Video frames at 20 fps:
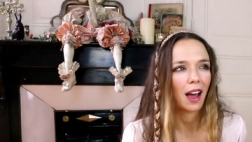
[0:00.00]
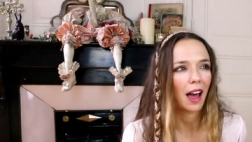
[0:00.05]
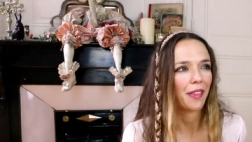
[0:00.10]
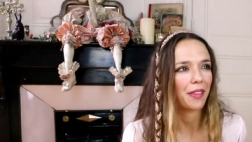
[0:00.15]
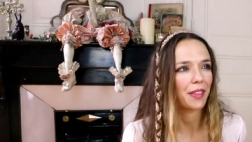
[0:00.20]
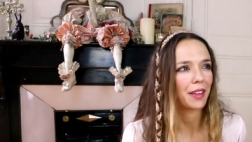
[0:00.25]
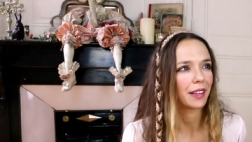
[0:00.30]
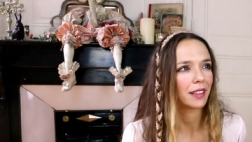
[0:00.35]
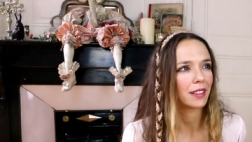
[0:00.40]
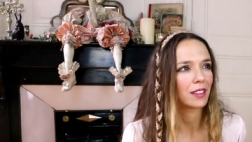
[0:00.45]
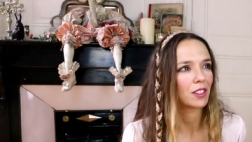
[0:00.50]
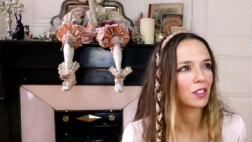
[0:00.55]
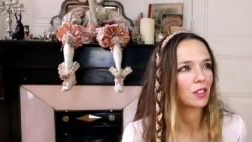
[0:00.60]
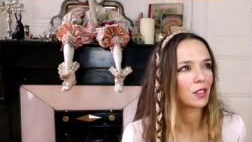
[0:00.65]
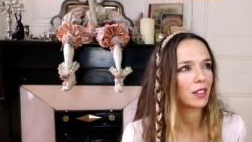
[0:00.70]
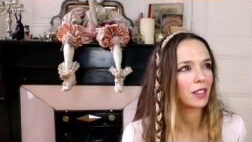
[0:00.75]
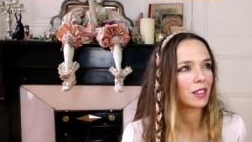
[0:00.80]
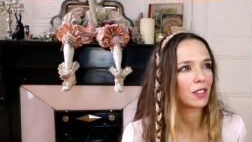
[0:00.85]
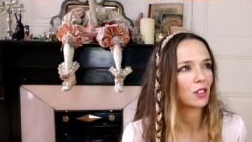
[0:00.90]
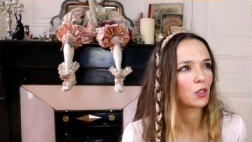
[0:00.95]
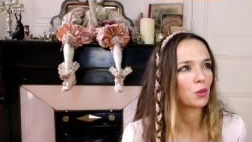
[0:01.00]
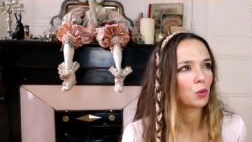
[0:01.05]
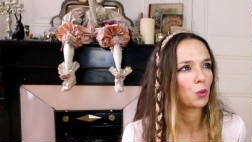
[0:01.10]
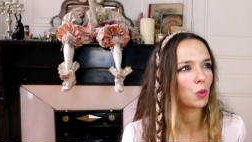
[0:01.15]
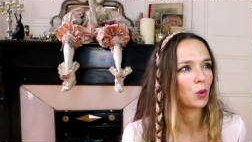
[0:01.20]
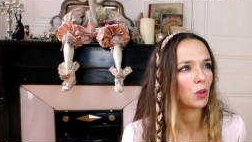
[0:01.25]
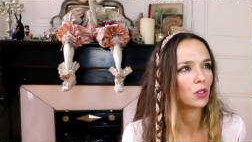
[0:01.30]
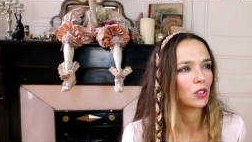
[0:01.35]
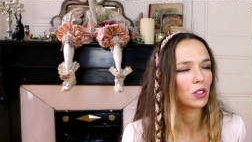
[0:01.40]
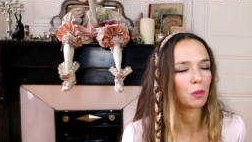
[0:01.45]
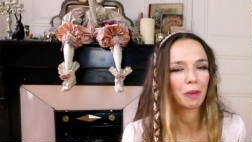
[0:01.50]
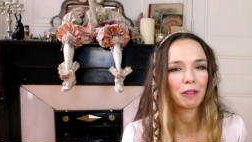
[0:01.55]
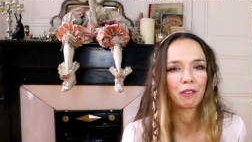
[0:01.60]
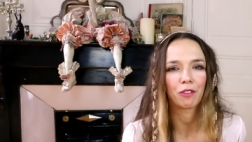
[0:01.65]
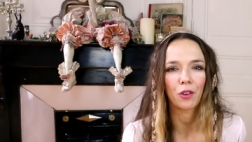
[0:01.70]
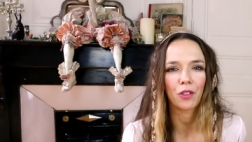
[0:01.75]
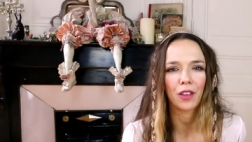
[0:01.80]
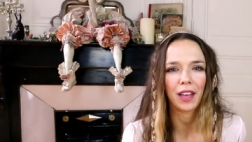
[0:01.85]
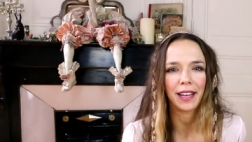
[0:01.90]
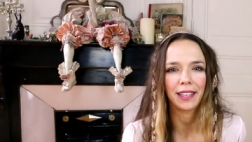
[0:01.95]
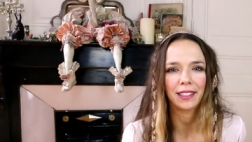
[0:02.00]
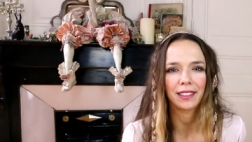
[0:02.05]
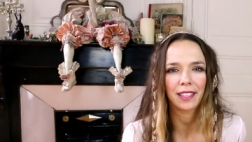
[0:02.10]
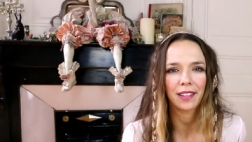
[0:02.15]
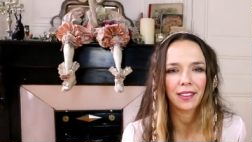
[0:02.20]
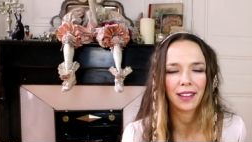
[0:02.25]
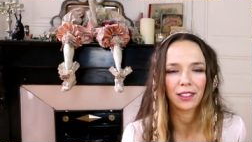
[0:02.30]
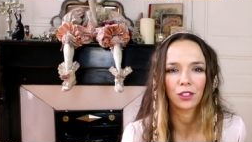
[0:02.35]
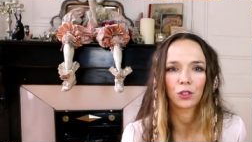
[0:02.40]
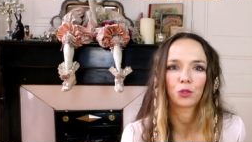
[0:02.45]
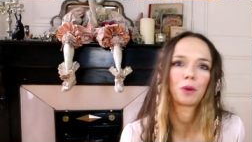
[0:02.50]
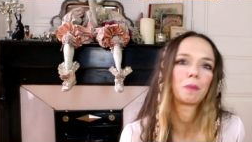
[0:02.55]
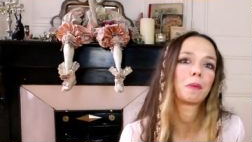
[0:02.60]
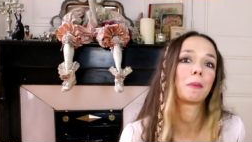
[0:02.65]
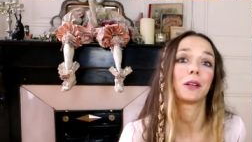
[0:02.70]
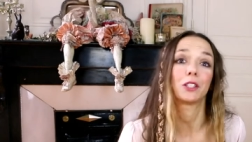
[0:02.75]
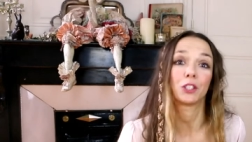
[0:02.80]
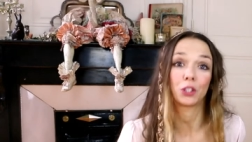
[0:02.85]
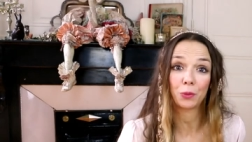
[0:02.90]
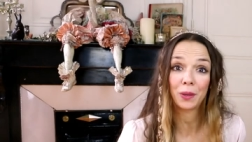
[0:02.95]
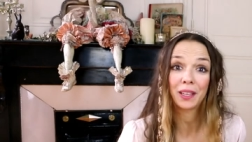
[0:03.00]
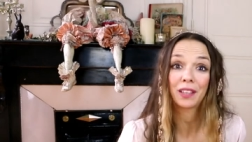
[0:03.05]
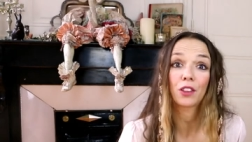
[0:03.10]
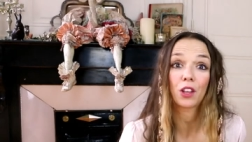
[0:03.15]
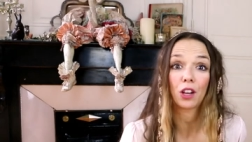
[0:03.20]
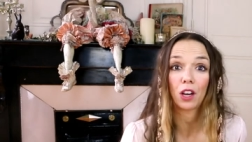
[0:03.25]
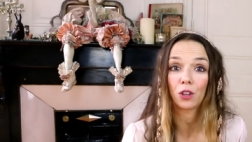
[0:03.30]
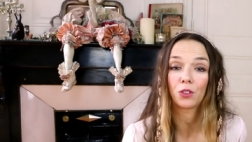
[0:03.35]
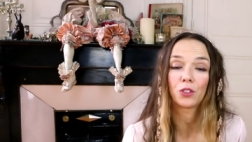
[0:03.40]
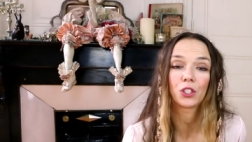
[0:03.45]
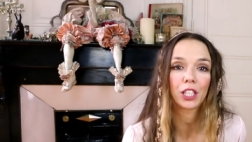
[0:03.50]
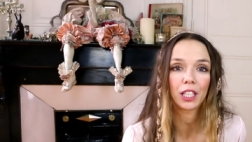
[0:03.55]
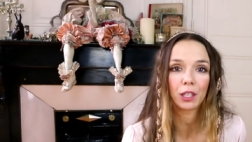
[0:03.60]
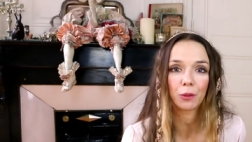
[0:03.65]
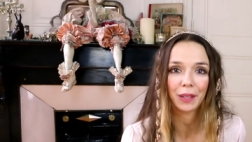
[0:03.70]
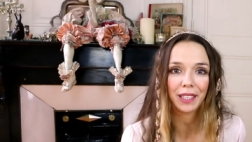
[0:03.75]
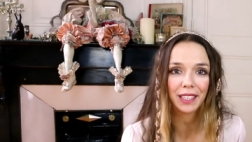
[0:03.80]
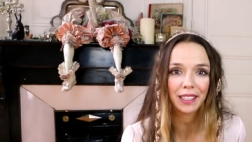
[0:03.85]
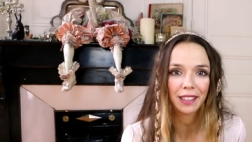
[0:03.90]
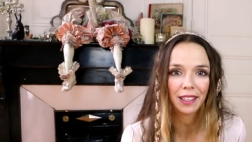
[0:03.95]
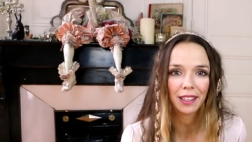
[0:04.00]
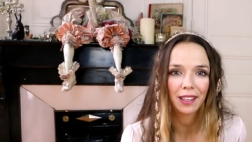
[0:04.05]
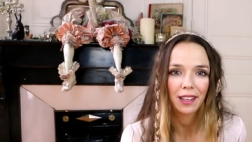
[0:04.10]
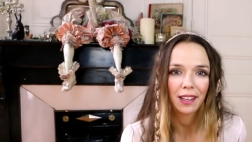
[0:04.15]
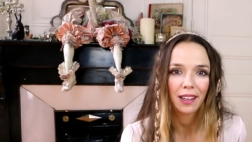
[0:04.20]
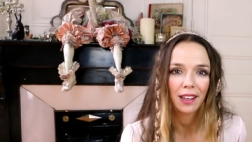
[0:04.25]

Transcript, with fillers: I think it's, it was before the eighteenth, I don't remember, during the launching week.